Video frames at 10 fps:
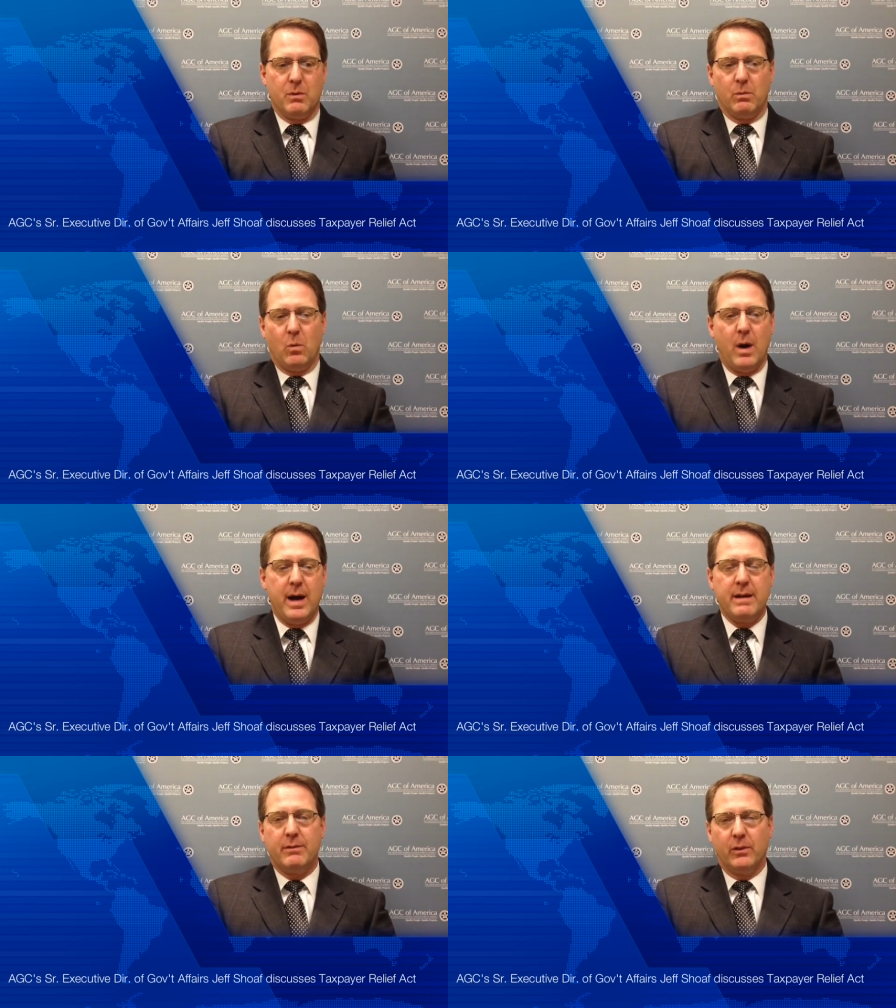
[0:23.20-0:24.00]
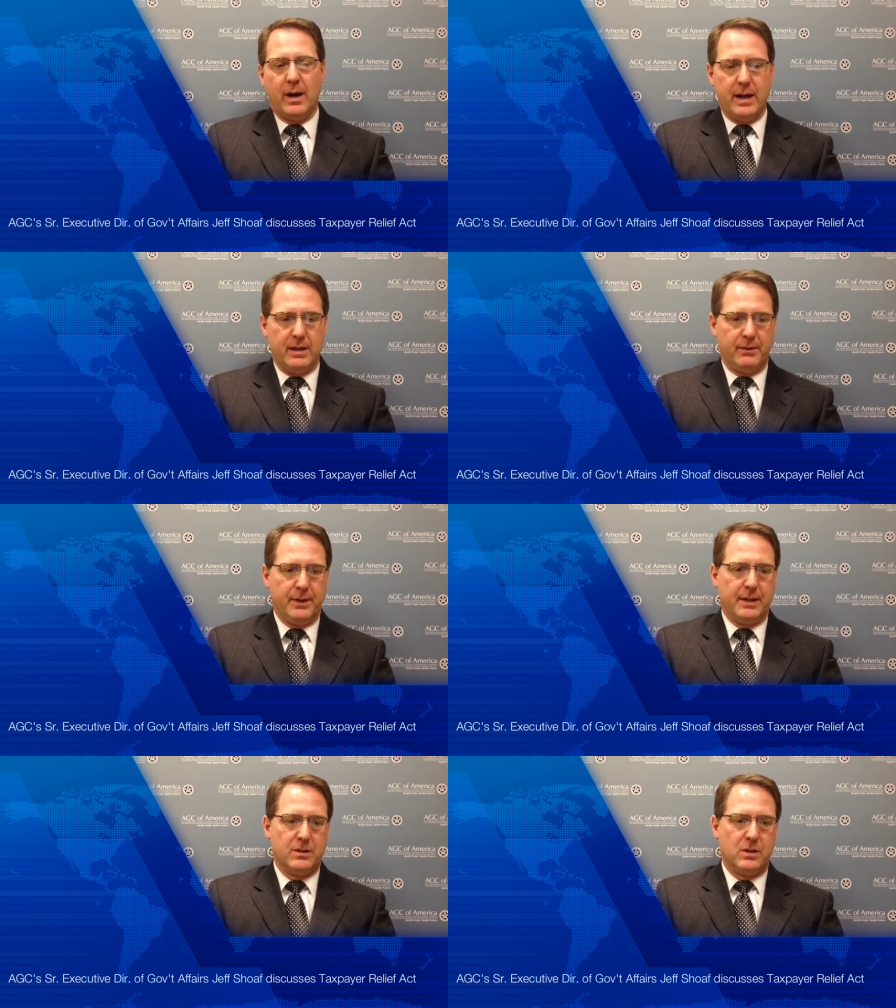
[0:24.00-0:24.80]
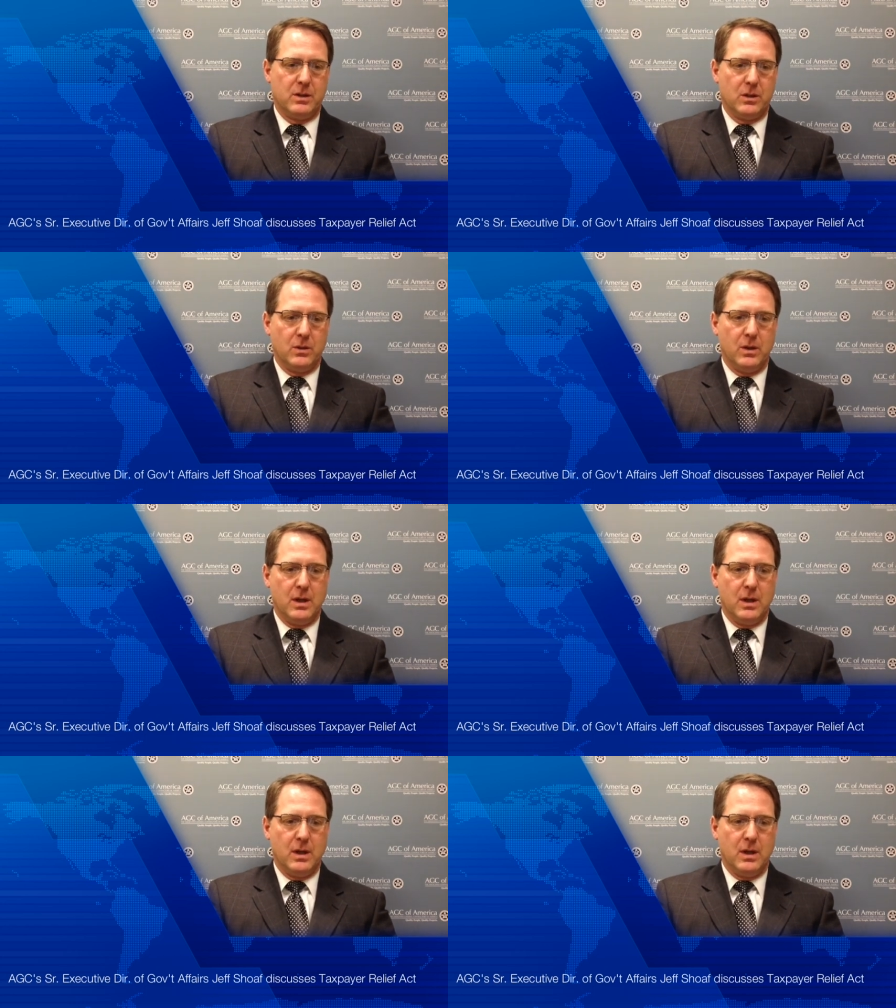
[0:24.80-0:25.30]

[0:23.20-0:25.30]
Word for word: wide variety of things to do.